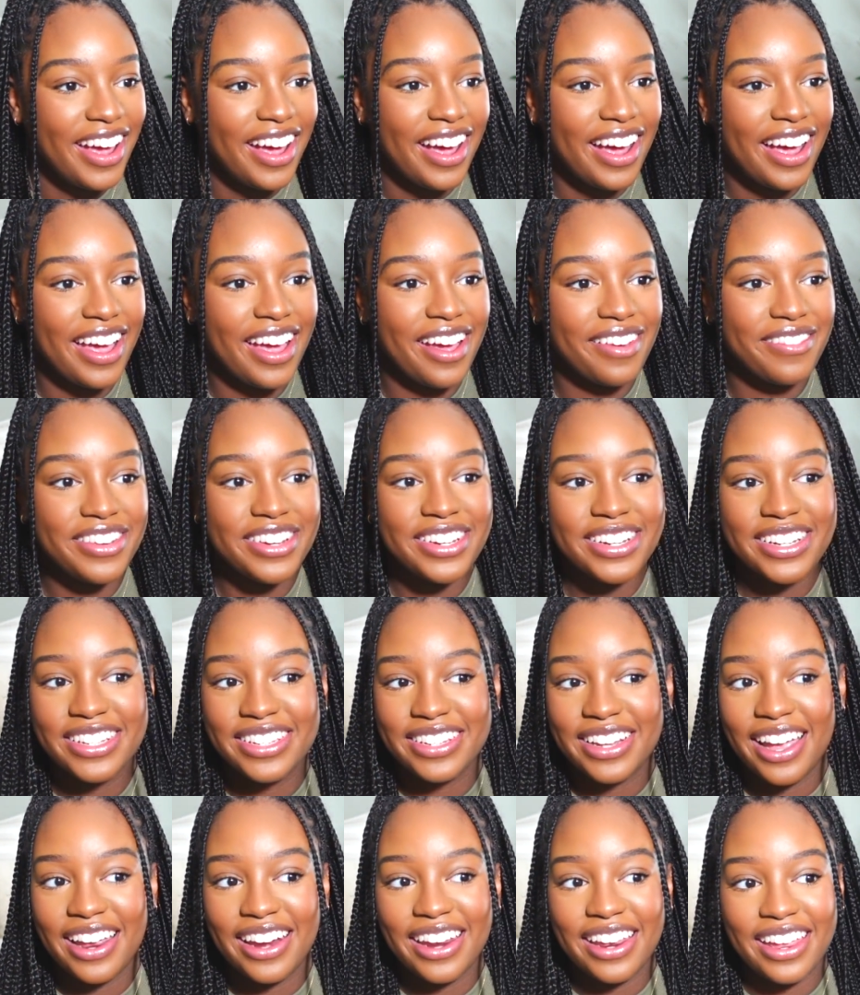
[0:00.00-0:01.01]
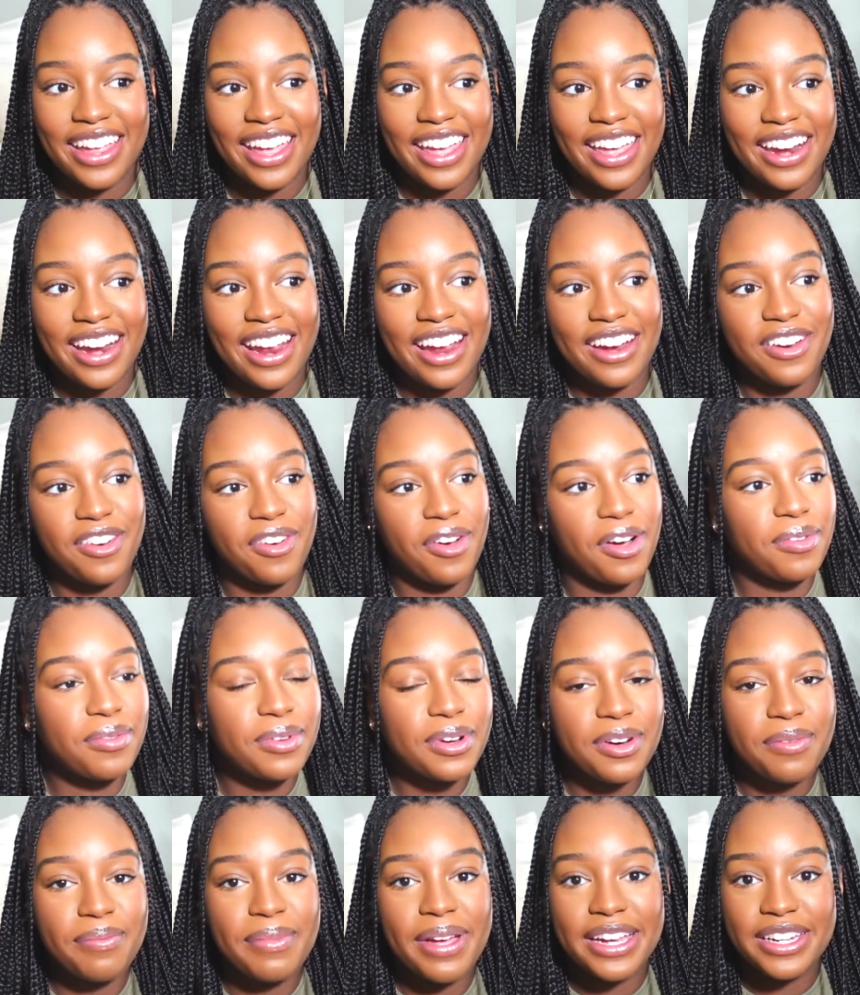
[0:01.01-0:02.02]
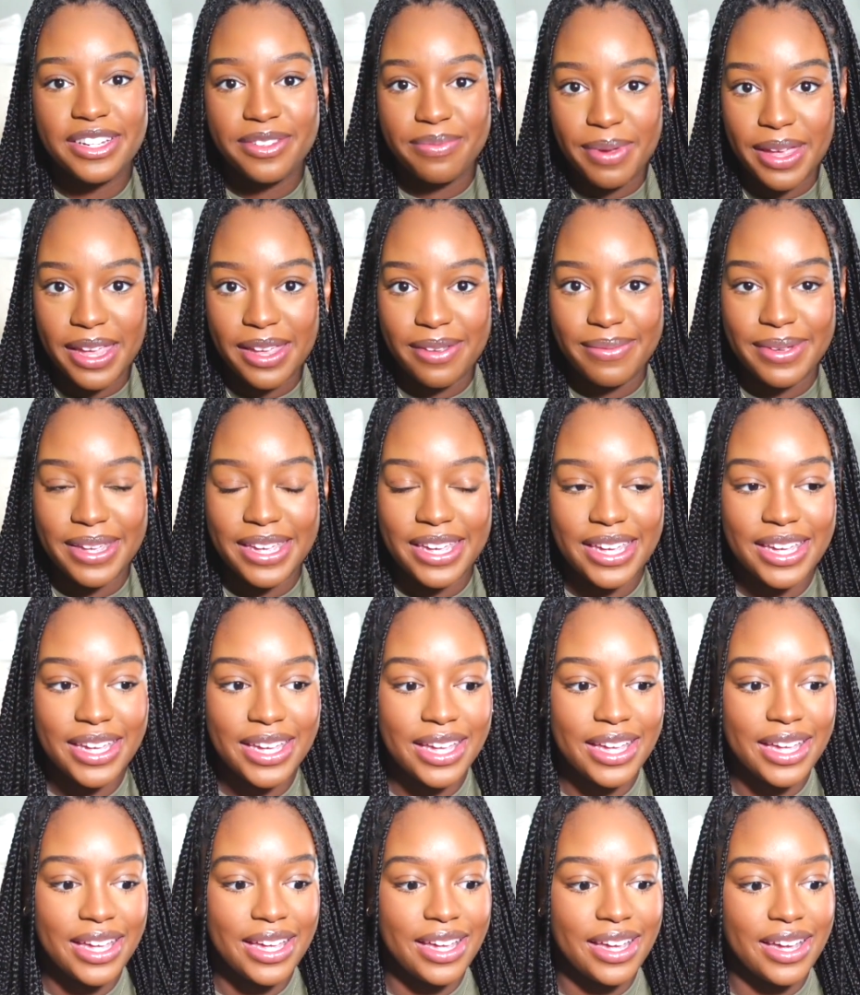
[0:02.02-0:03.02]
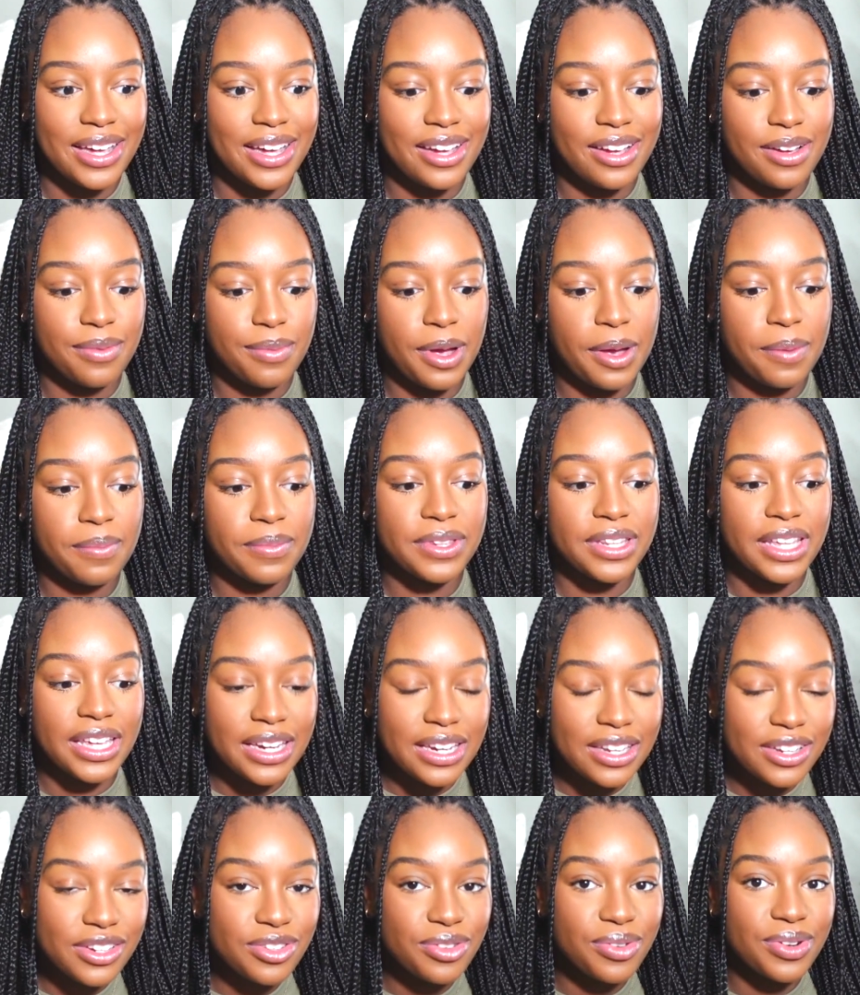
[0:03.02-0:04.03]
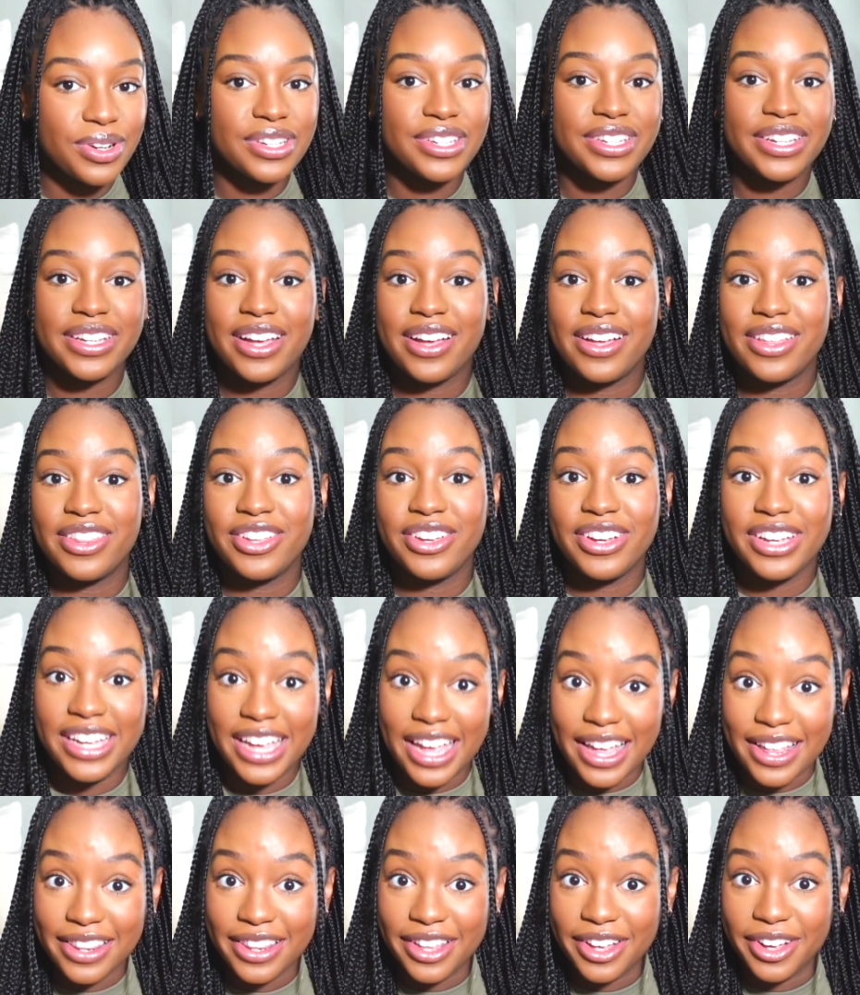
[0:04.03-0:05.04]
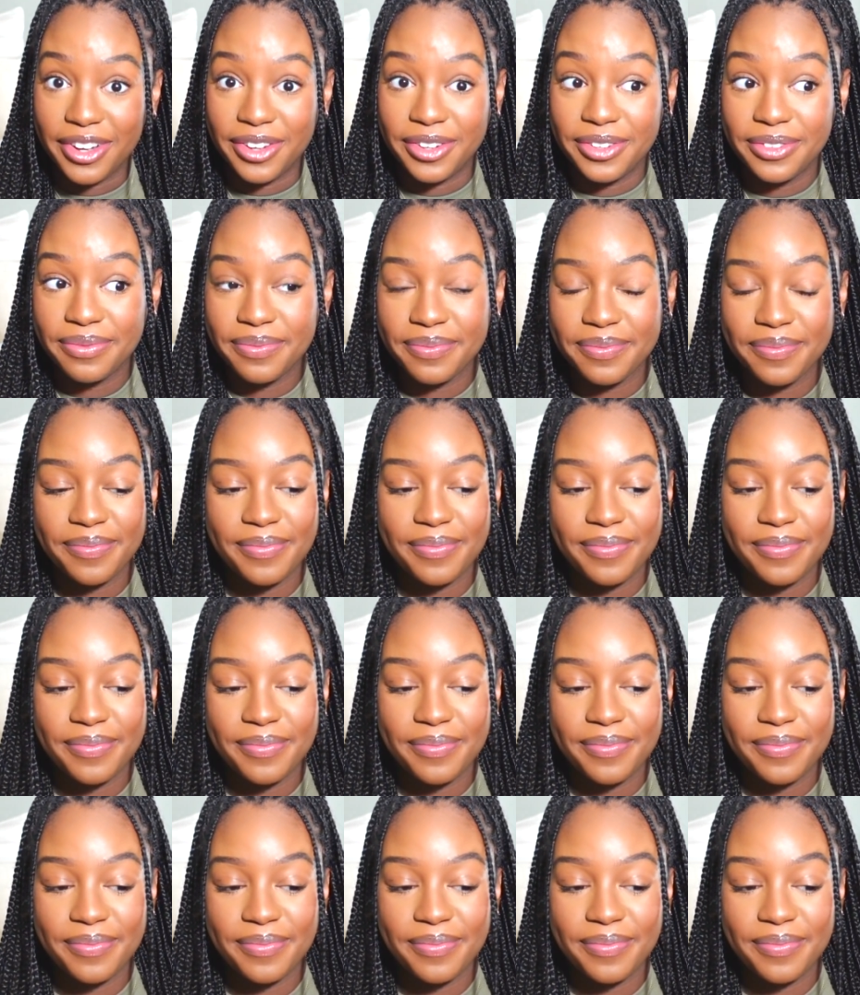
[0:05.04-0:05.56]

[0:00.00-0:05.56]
I haven't decided yet. I know I want to match baby. I'm leaning towards the color yellow,